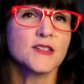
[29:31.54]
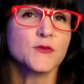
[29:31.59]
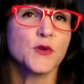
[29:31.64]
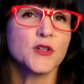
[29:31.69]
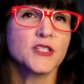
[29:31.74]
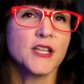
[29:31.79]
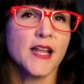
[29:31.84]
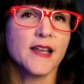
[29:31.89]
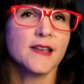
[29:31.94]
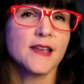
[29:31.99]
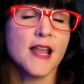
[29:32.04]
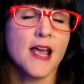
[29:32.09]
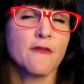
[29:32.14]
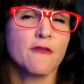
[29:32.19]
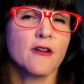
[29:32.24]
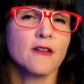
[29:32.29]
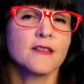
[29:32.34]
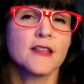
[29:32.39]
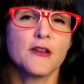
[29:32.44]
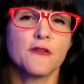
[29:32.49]
which had
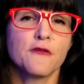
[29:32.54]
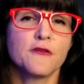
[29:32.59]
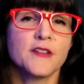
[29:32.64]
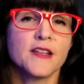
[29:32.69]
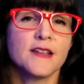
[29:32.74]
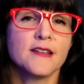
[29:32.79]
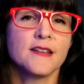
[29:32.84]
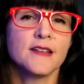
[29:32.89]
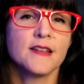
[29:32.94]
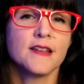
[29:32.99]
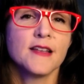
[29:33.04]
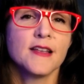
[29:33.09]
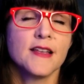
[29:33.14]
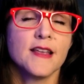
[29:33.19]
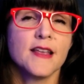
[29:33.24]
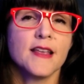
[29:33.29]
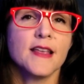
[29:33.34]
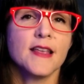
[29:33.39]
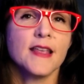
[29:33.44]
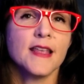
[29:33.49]
never lifted,
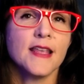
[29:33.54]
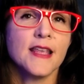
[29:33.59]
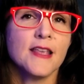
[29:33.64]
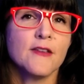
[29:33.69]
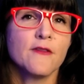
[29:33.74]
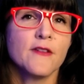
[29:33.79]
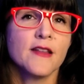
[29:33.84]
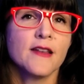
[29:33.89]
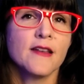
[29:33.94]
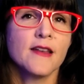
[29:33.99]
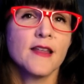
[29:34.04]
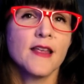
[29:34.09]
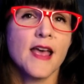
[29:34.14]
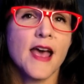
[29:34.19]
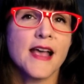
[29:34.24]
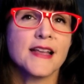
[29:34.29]
even